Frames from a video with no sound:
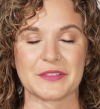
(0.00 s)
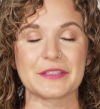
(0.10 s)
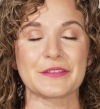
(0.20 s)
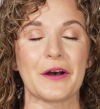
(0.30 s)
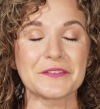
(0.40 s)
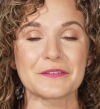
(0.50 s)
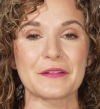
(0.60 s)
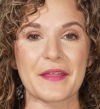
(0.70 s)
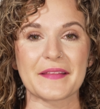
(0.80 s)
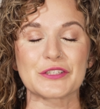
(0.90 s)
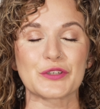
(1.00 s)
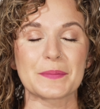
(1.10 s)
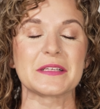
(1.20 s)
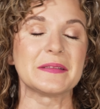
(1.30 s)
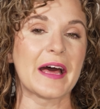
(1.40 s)
This is also the thing that
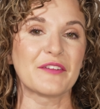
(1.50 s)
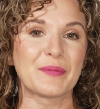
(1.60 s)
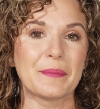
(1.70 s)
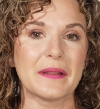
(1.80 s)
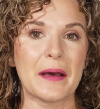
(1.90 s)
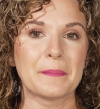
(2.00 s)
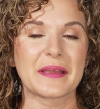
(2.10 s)
trips a lot of people up